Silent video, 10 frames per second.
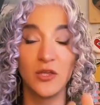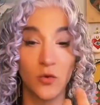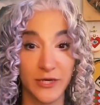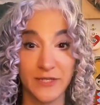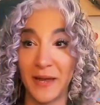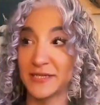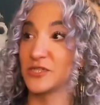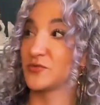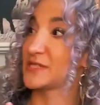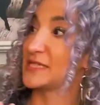that you were
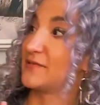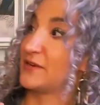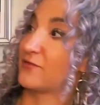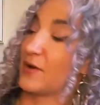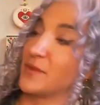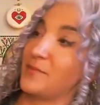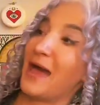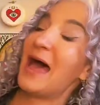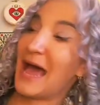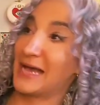expecting to receive it from the
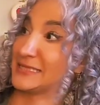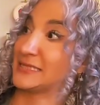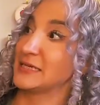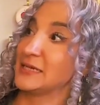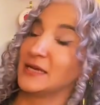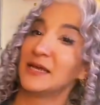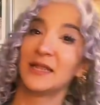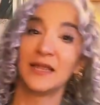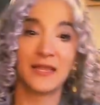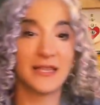past,
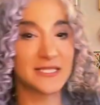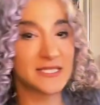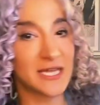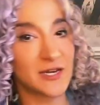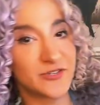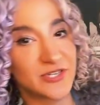this is the